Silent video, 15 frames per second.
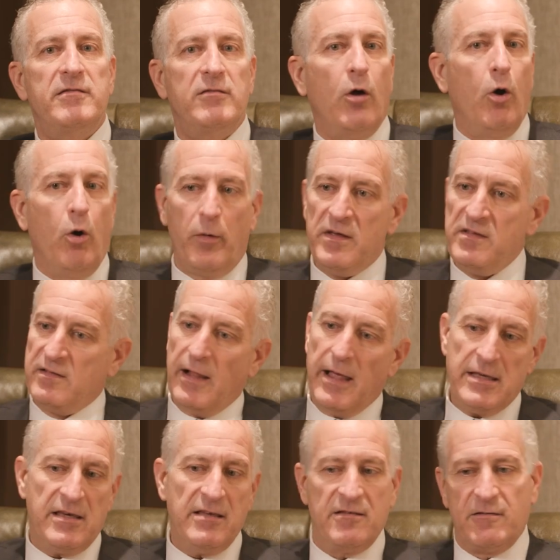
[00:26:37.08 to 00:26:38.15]
it's always
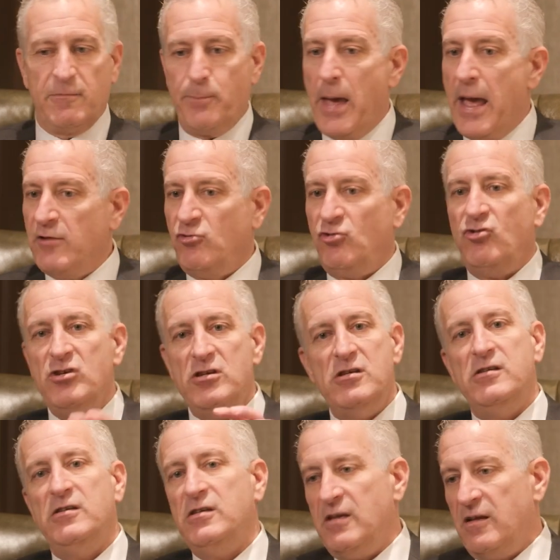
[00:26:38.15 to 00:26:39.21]
like it's
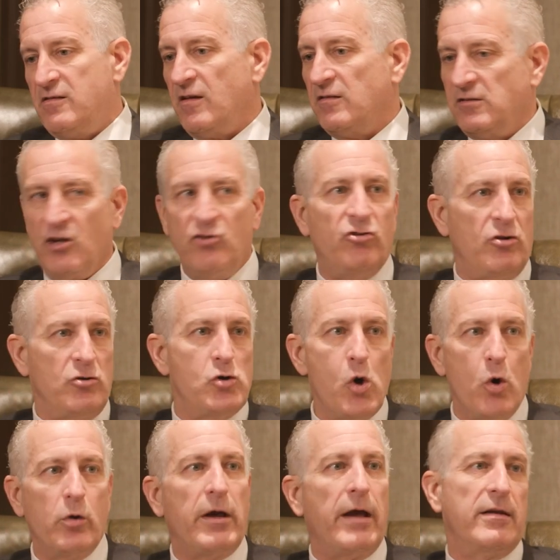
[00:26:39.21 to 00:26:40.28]
patchy, it's a touch and
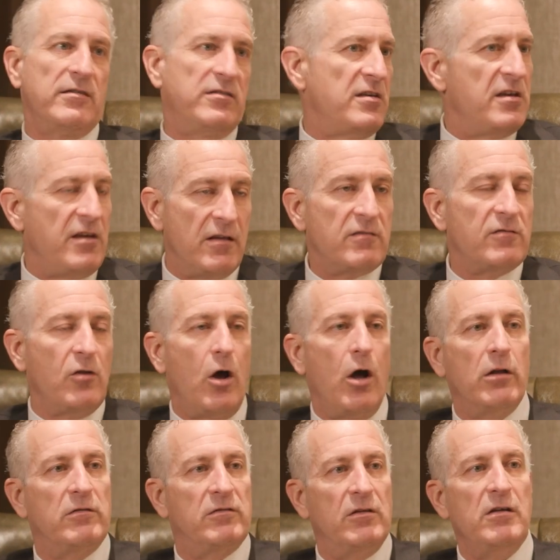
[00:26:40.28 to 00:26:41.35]
go kind of thing. It's
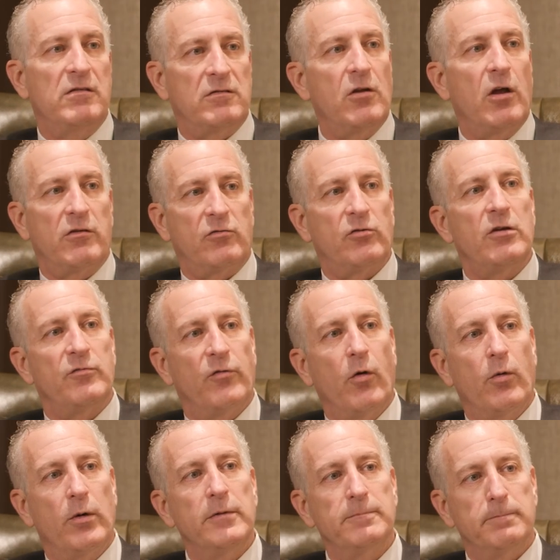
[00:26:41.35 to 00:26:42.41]
not
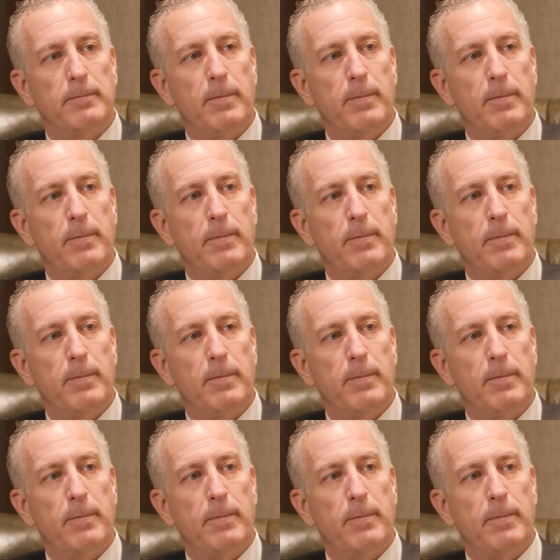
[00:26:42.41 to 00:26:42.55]
straightforward.